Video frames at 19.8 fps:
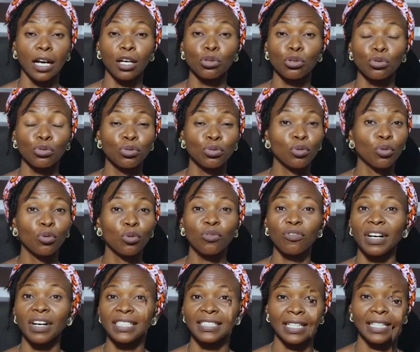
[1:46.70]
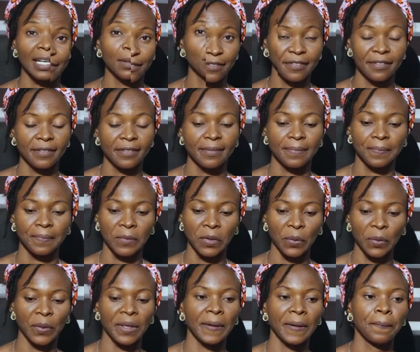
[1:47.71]
are grown over time.
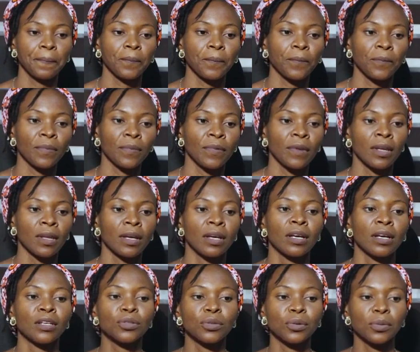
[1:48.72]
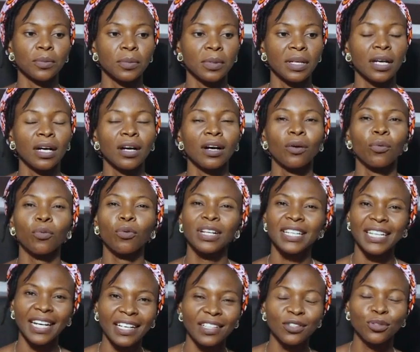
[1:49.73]
Okay. So,
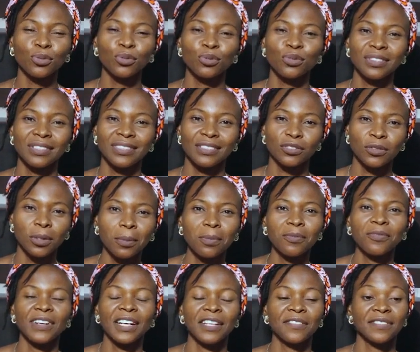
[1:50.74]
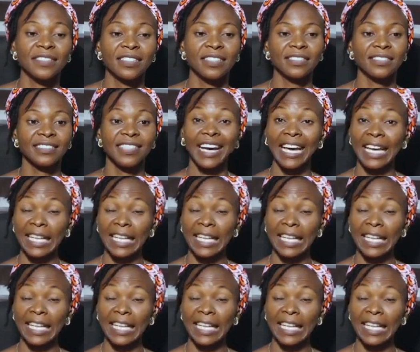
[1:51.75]
what are those top 5 skills that